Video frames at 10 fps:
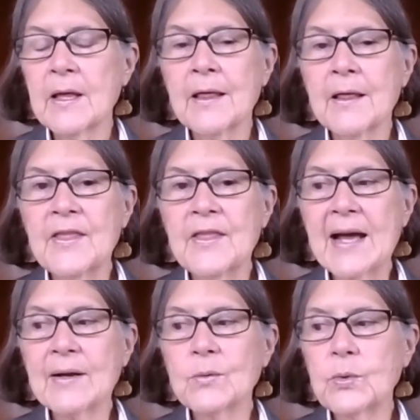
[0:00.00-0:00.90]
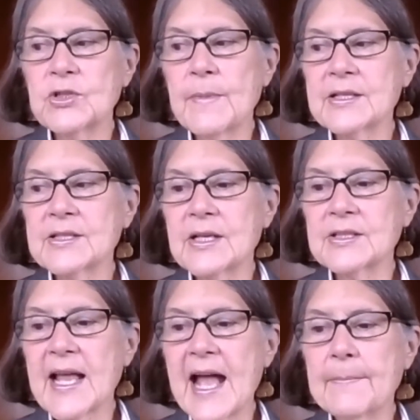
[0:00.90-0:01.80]
that which makes us
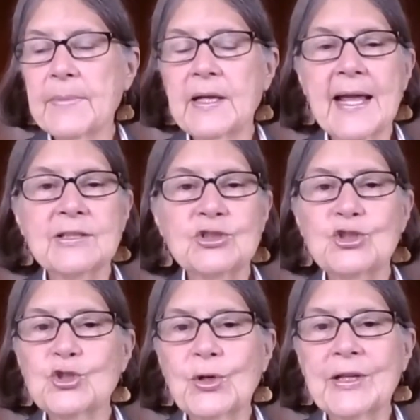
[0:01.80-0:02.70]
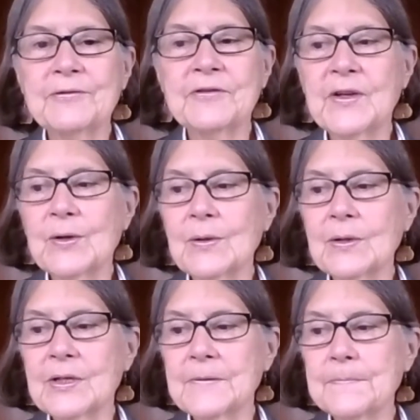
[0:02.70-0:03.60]
happy and
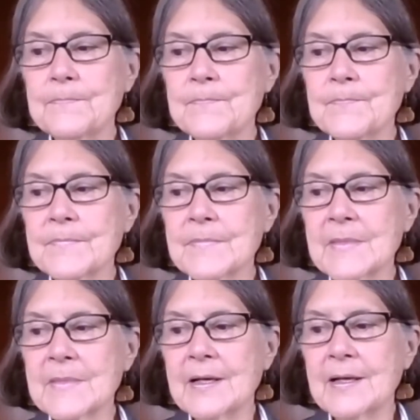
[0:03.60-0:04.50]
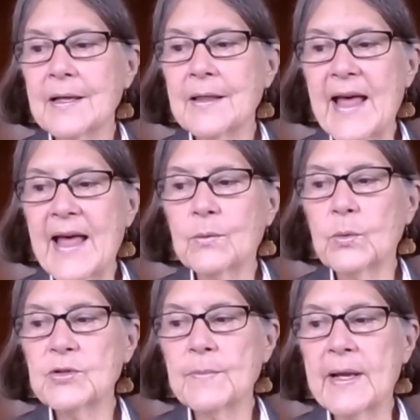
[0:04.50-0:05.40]
joy-filled, that
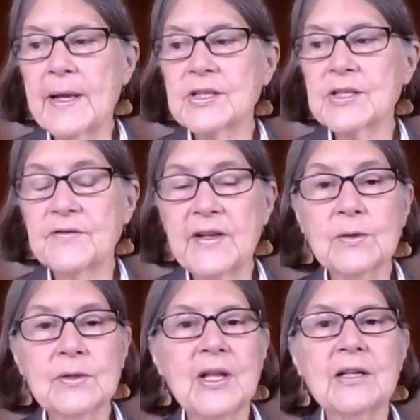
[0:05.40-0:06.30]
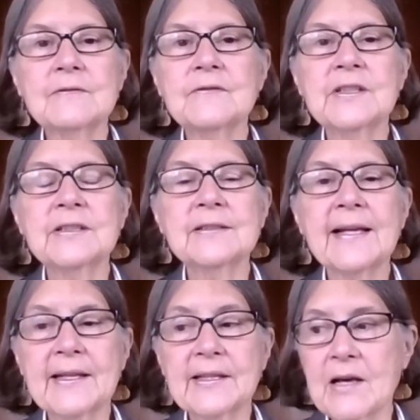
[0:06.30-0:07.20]
which makes us feel loved
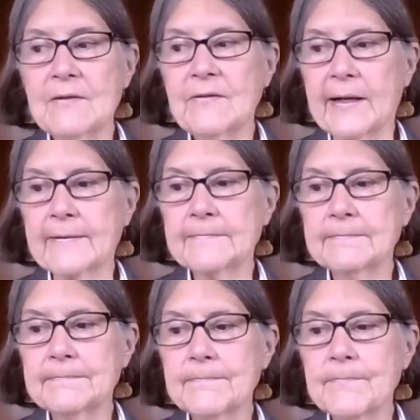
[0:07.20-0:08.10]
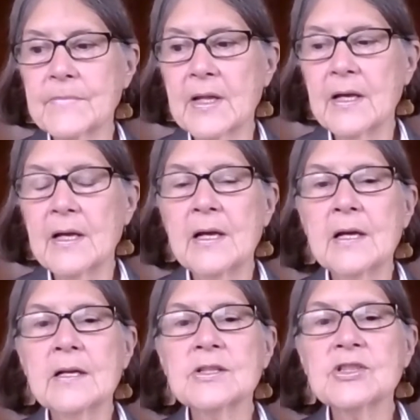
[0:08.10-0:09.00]
and loving.
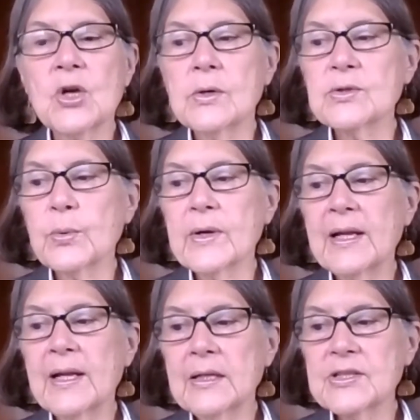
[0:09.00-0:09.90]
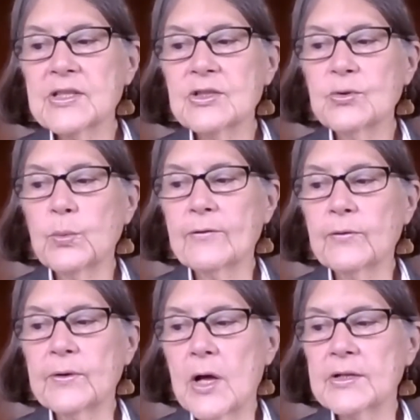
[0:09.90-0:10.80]
So as we listen to Rev
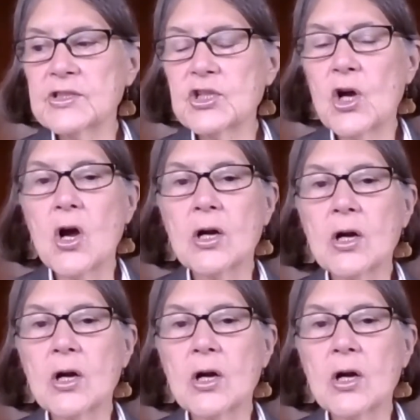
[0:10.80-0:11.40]
Donna's talk